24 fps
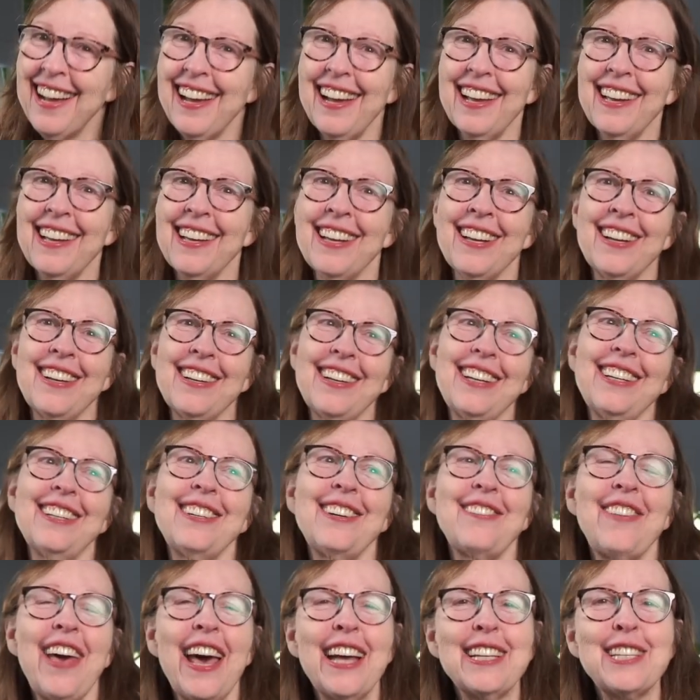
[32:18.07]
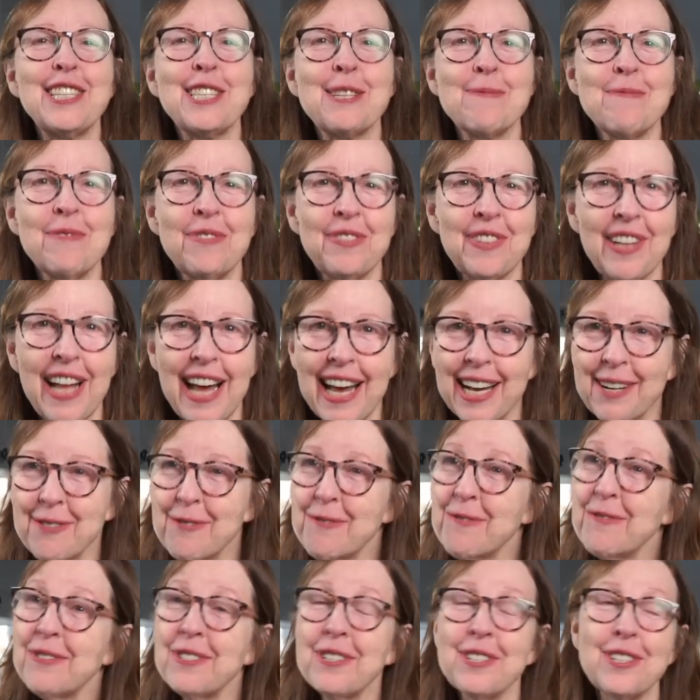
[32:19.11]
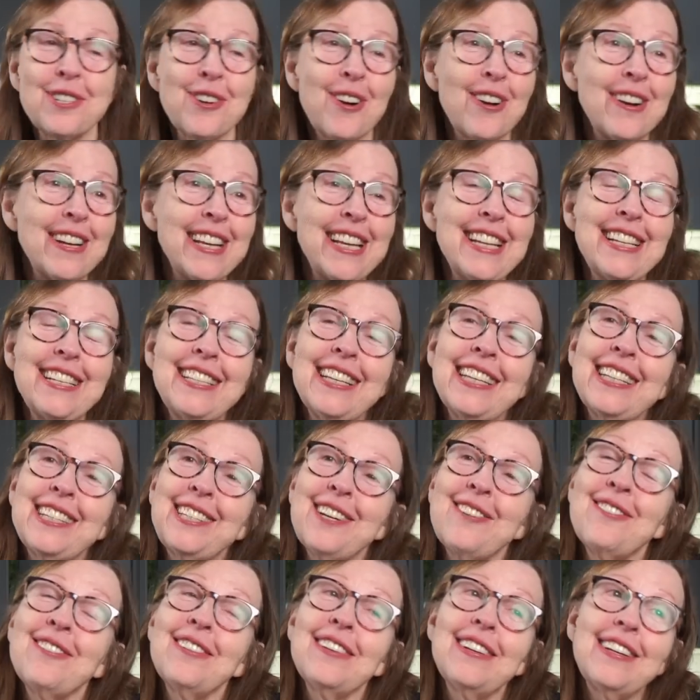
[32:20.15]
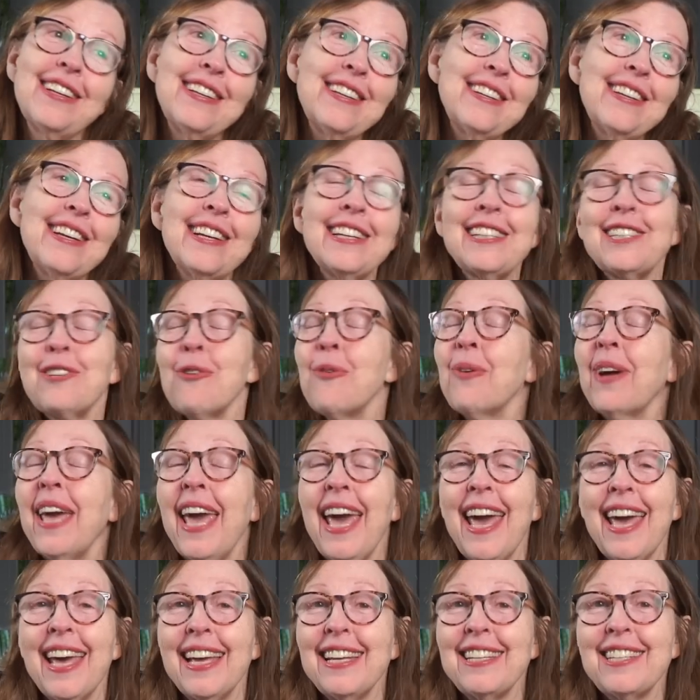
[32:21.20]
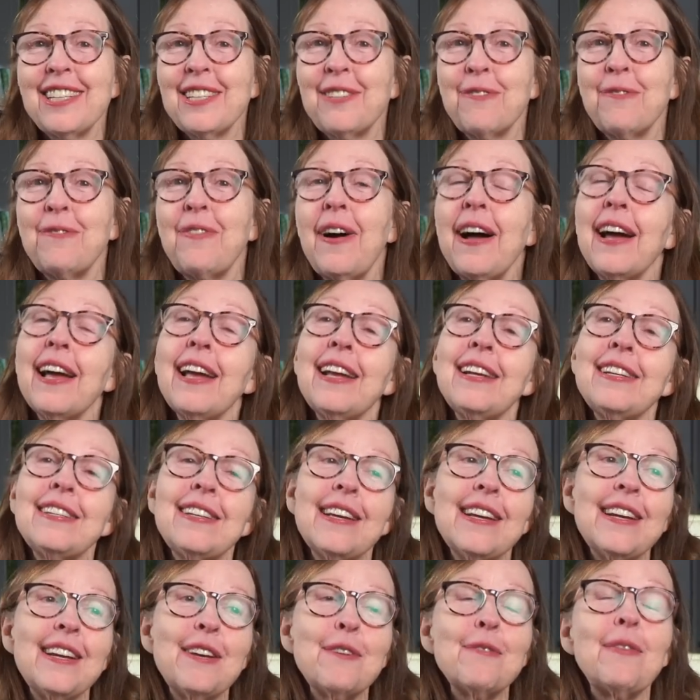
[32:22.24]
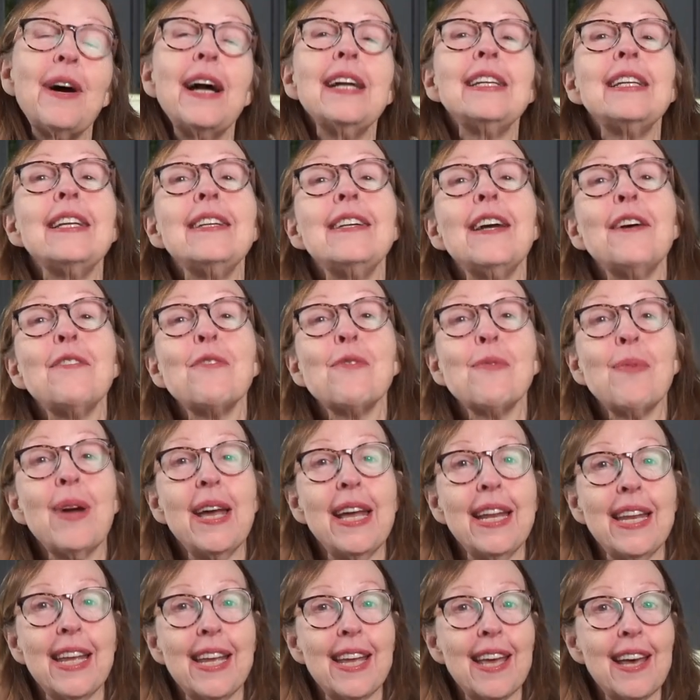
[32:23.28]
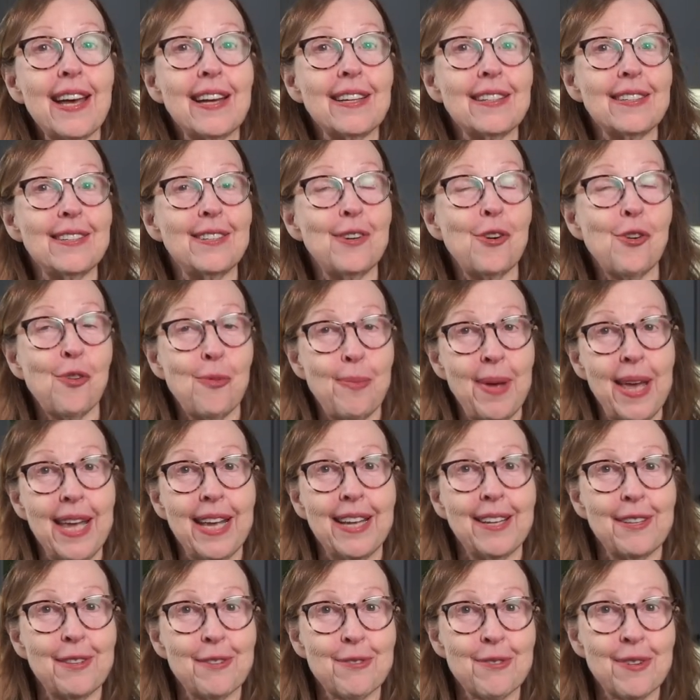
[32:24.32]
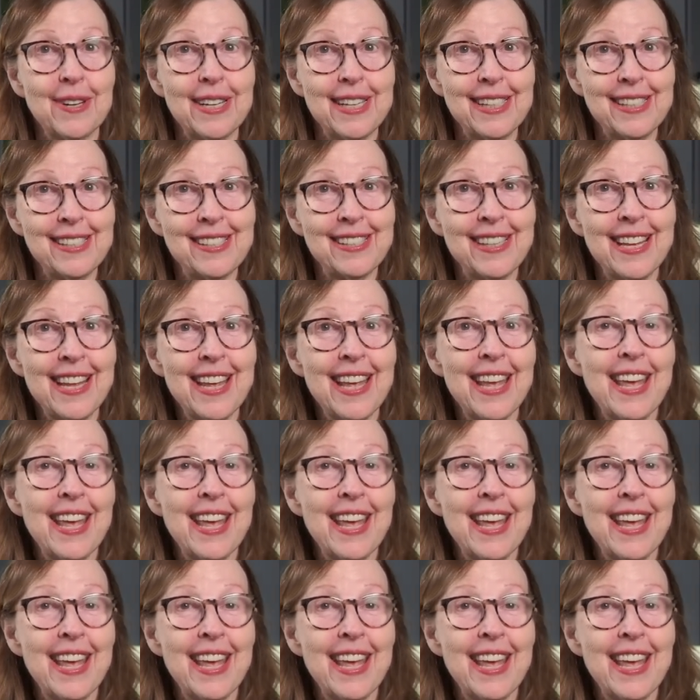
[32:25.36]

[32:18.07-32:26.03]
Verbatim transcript: I, you know, I've had some flack over the sardines. Like, don't, it's okay. Just find find another way to get omega 3s.